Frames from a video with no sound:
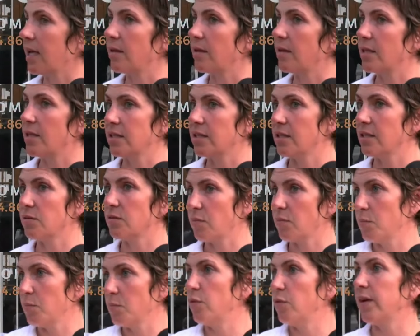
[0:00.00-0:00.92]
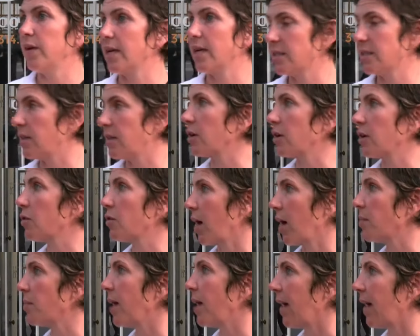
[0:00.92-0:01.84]
is moving us in the
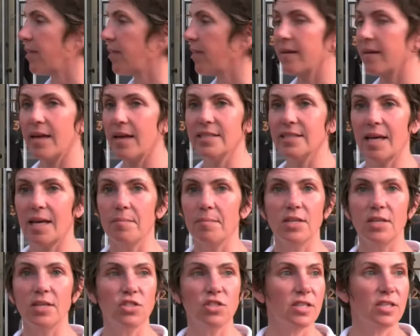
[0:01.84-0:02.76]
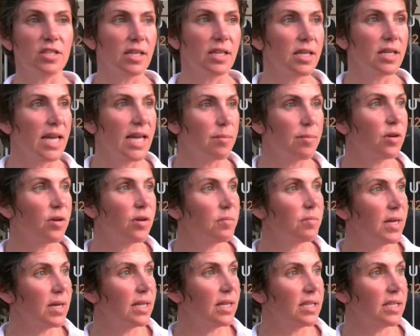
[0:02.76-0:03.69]
correct path. As I mentioned in the neighborhood
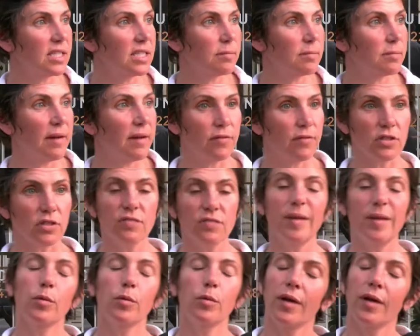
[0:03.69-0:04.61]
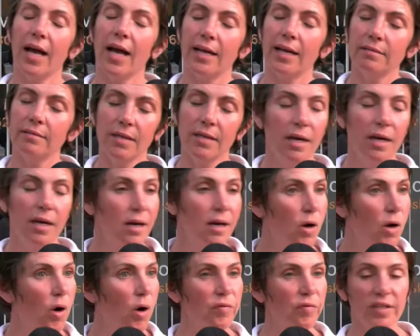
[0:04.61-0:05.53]
meeting, this is my first FEMA ride,
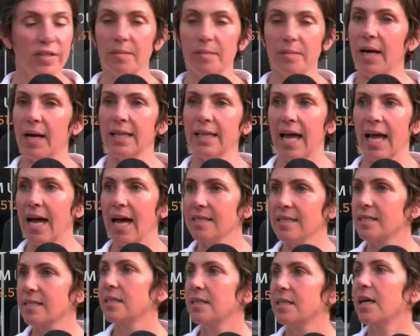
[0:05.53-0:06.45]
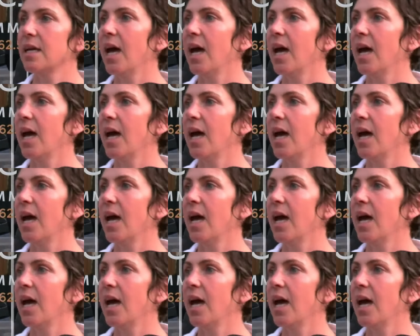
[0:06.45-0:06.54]
hopefully my last,